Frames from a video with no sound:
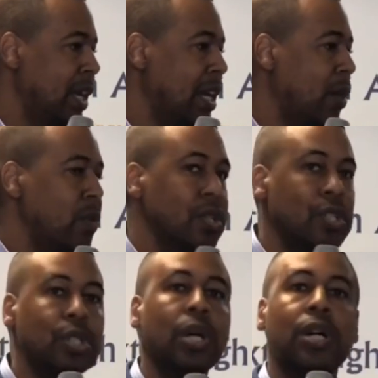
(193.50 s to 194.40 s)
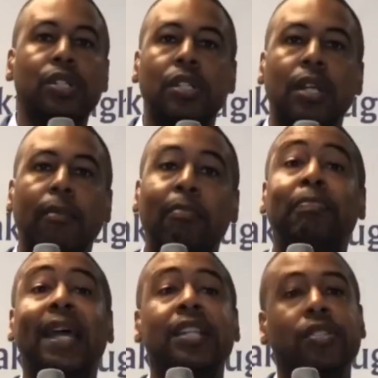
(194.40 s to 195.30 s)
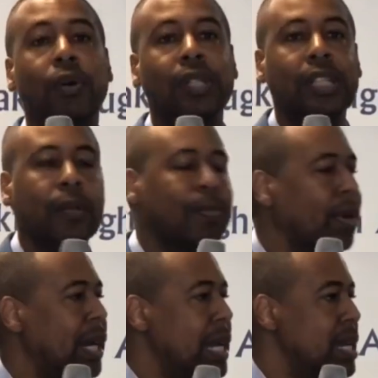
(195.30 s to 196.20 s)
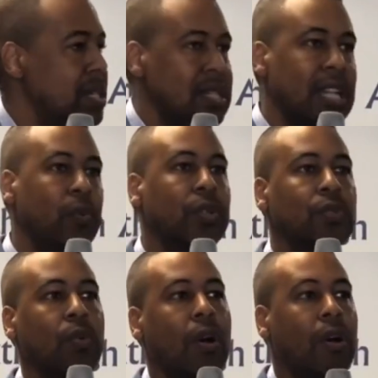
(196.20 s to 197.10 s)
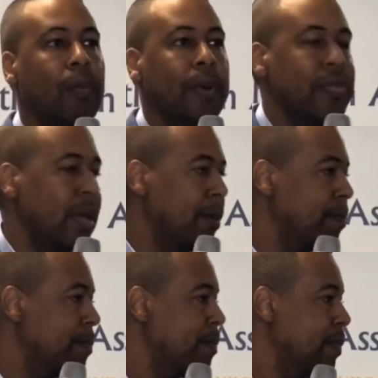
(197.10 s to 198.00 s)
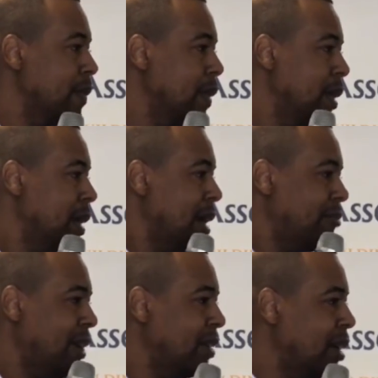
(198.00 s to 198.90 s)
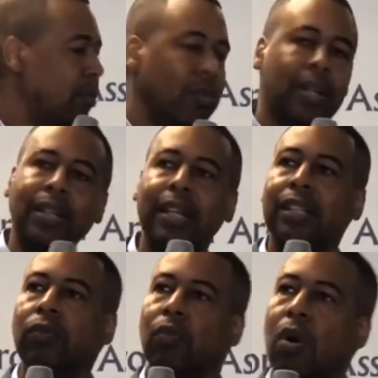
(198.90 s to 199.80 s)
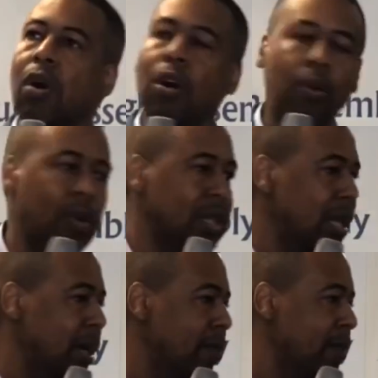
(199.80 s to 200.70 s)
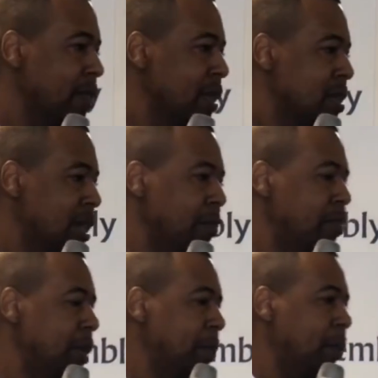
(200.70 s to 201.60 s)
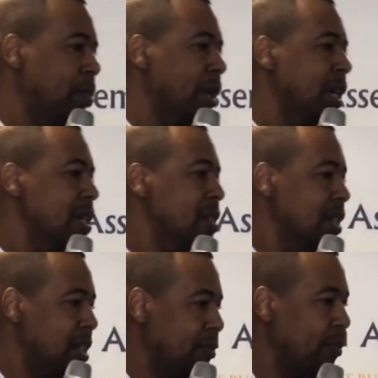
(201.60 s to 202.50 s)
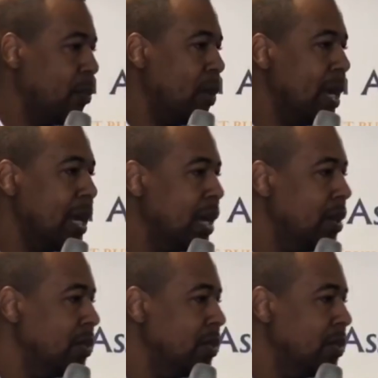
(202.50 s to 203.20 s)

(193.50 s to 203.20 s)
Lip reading: And I would judge them based on their praise and say, what's wrong with them? I found out wasn't nothing wrong with them. Some people praise in different ways.